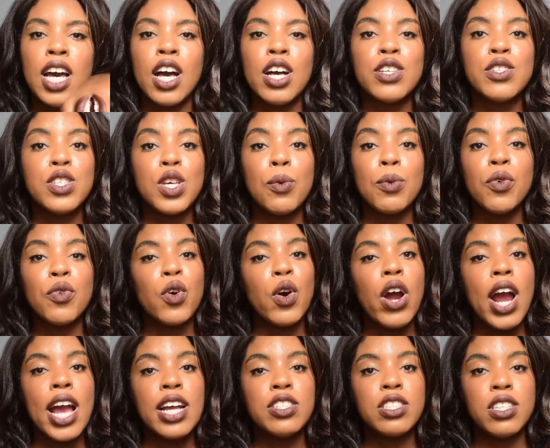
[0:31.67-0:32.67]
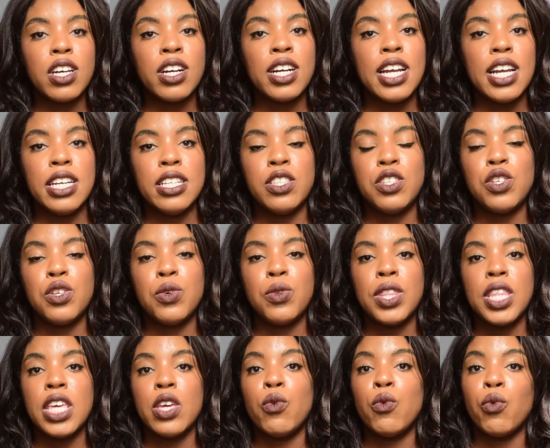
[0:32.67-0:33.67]
So before I start into
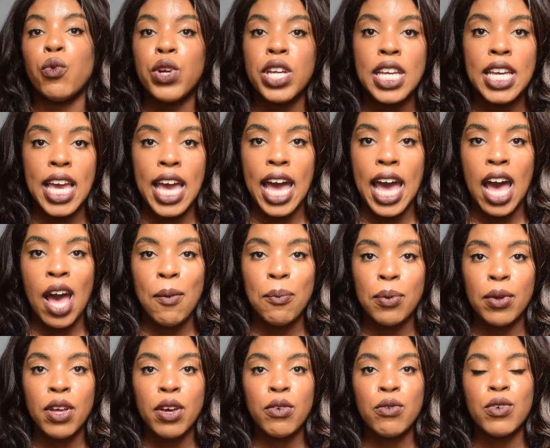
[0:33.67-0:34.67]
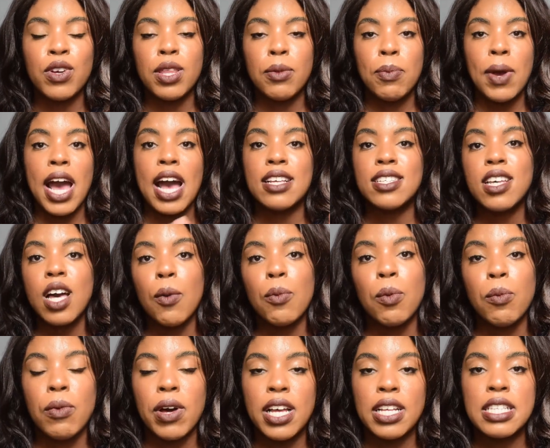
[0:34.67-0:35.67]
the recap for the past
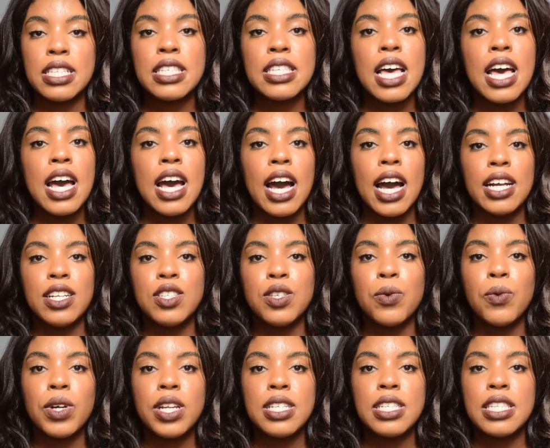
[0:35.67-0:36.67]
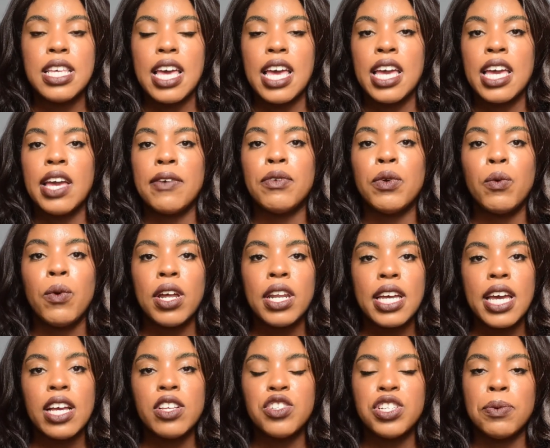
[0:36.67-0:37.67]
couple months, I do want to say if you want
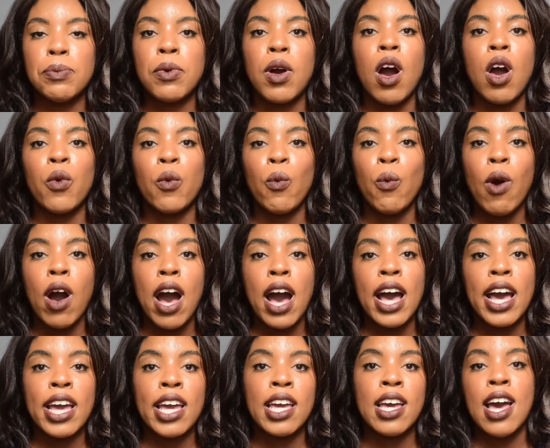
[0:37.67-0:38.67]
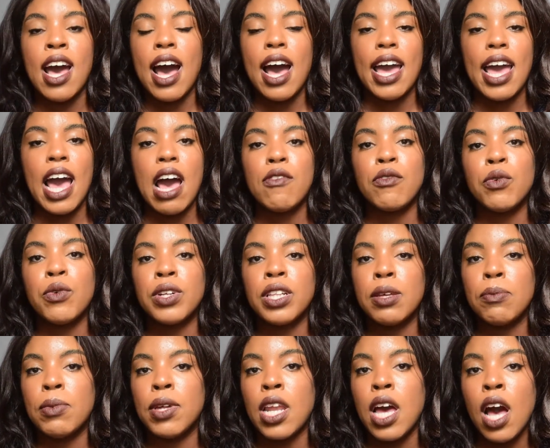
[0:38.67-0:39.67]
to catch up on why I haven't
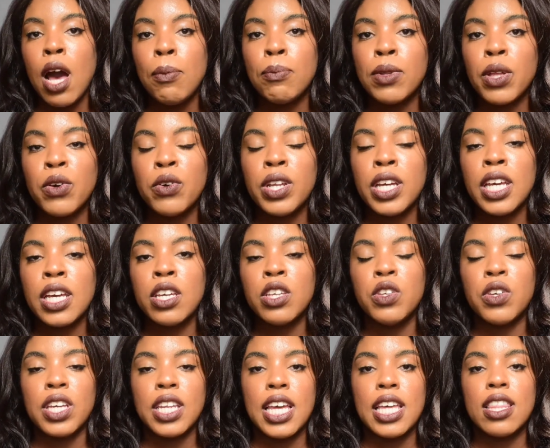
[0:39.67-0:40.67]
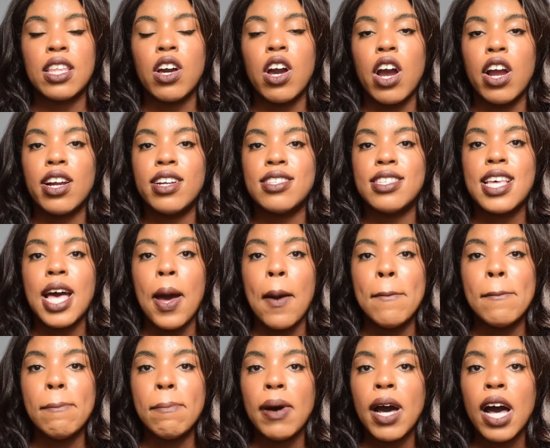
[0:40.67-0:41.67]
really been uploading, you can hit the cards
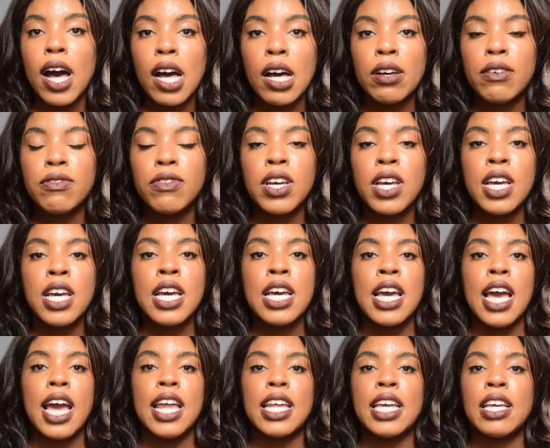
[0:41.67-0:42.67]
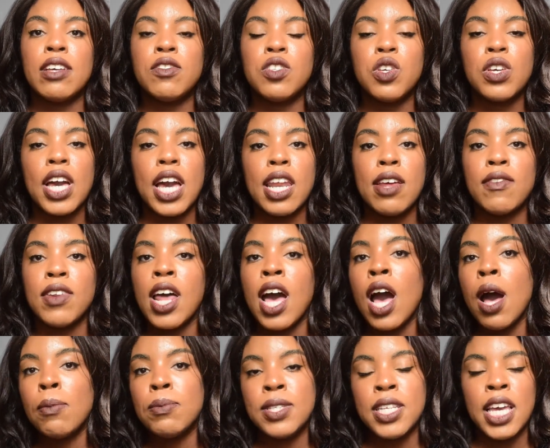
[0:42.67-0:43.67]
above and it gives you kind of an
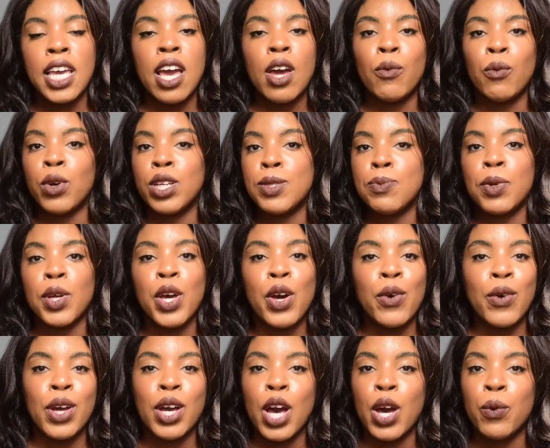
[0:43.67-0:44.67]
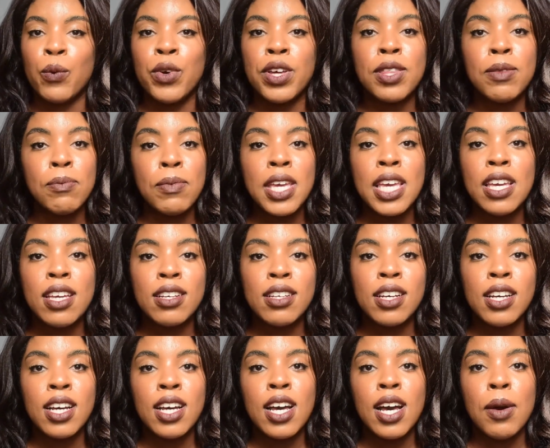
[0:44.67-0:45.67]
update on what's been going on with me,
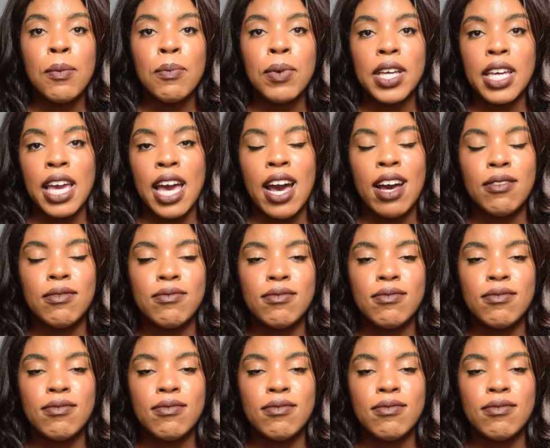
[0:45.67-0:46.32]
but yeah.